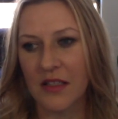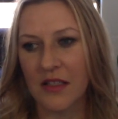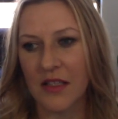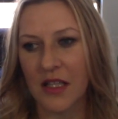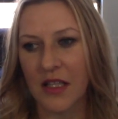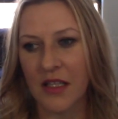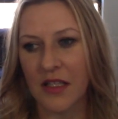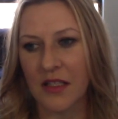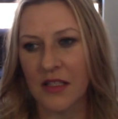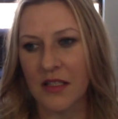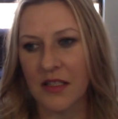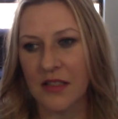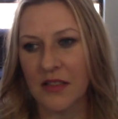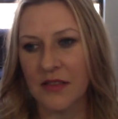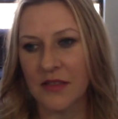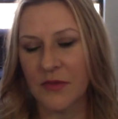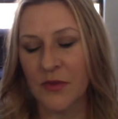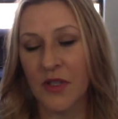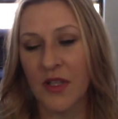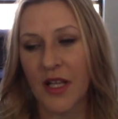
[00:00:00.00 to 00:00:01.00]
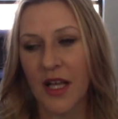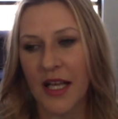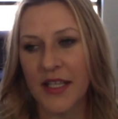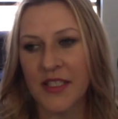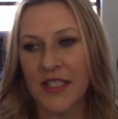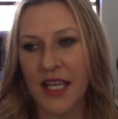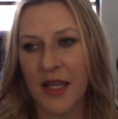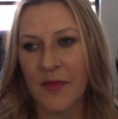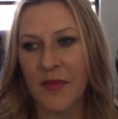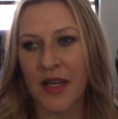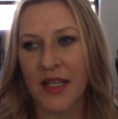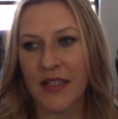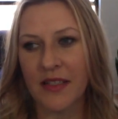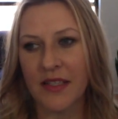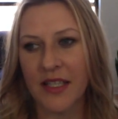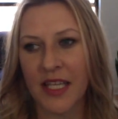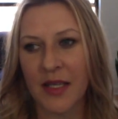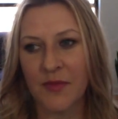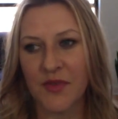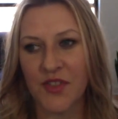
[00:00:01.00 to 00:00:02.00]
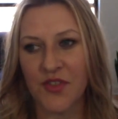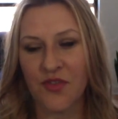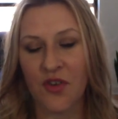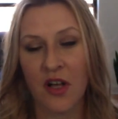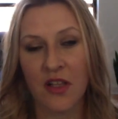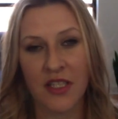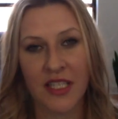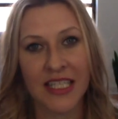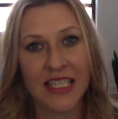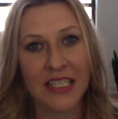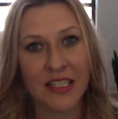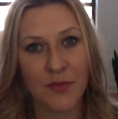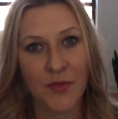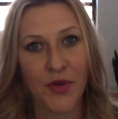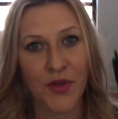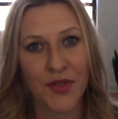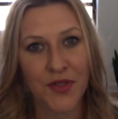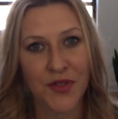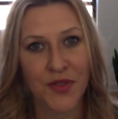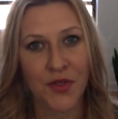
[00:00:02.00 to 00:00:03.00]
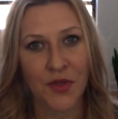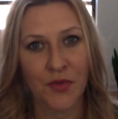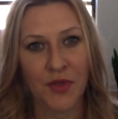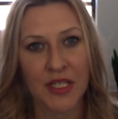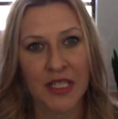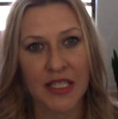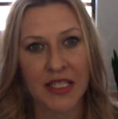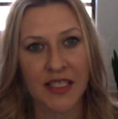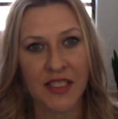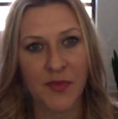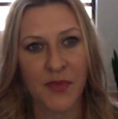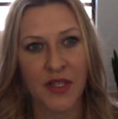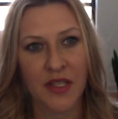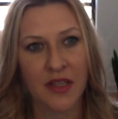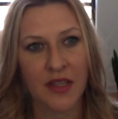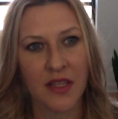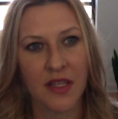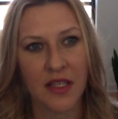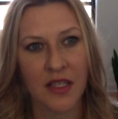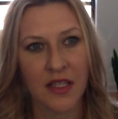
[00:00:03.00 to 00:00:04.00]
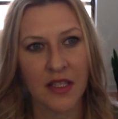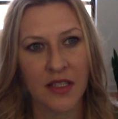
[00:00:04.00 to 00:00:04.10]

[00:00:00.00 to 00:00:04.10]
well, I get my name strongly in personal readings, but in